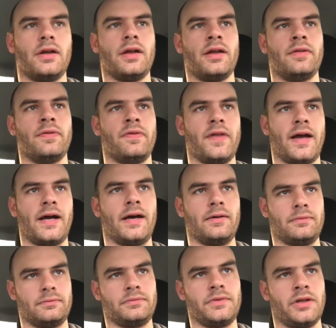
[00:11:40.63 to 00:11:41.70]
in
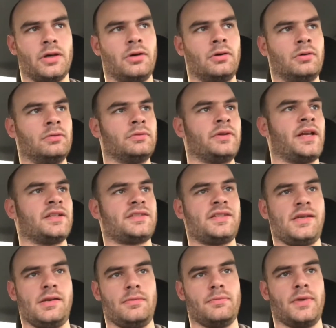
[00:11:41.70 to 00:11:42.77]
that, that
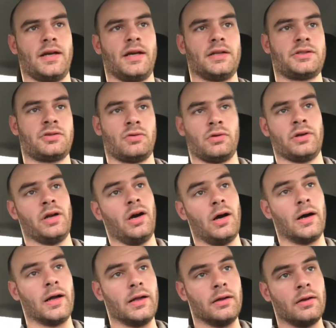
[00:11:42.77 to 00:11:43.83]
team match or
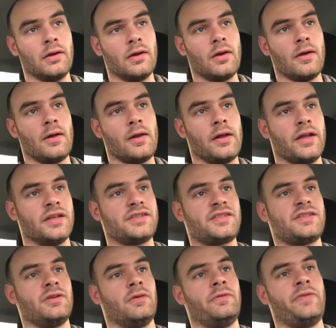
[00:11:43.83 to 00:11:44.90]
not, is
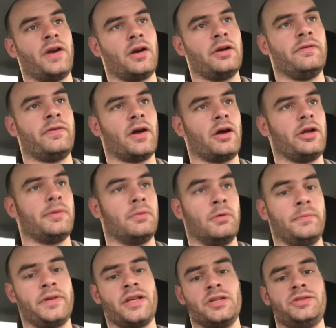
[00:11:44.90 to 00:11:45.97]
still very valuable,
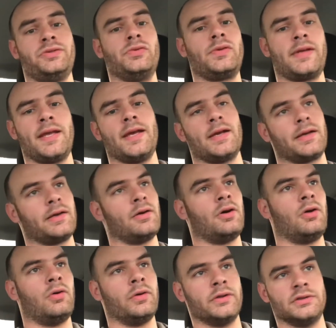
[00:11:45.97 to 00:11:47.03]
because you can't
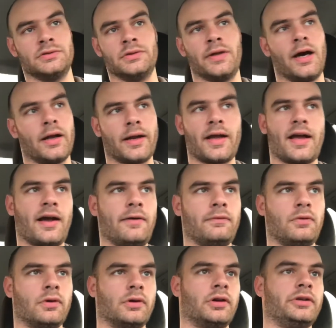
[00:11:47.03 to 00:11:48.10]
go and not have
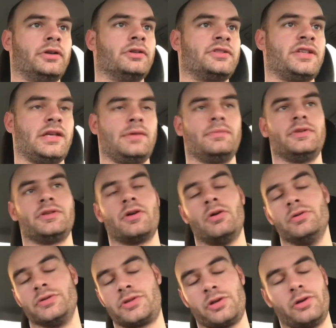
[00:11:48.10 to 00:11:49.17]
one on your team and go
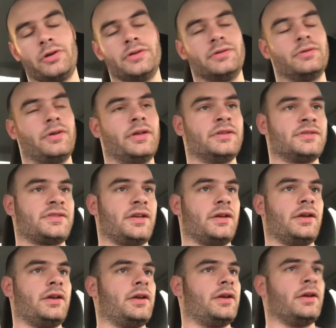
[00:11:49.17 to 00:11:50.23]
and turn and
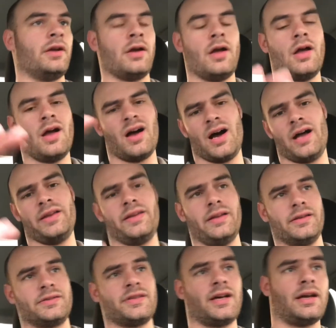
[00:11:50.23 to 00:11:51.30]
say, hey, I
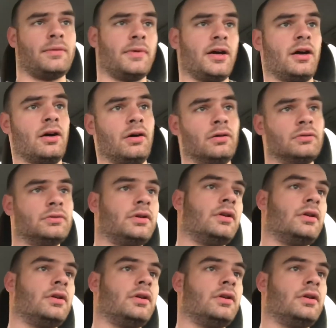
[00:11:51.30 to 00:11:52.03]
need a timeout,